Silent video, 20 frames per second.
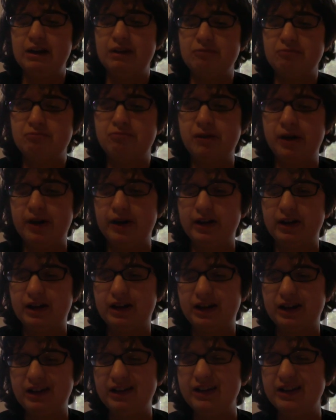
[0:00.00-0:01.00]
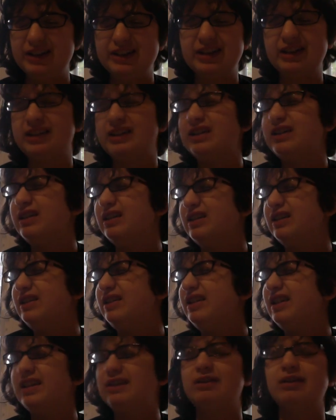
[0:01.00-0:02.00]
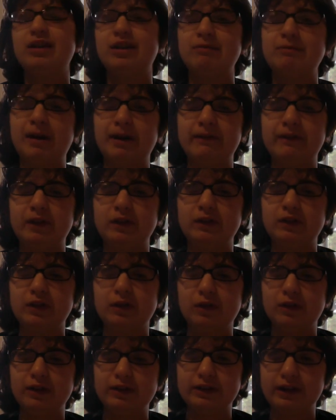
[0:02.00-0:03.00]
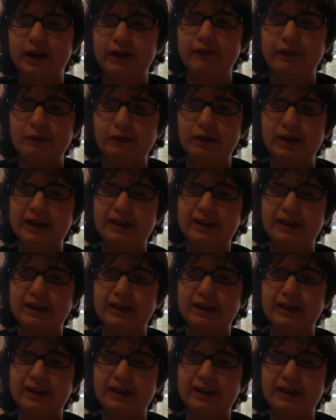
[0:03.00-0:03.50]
but Claire's just disrespectful towards everyone,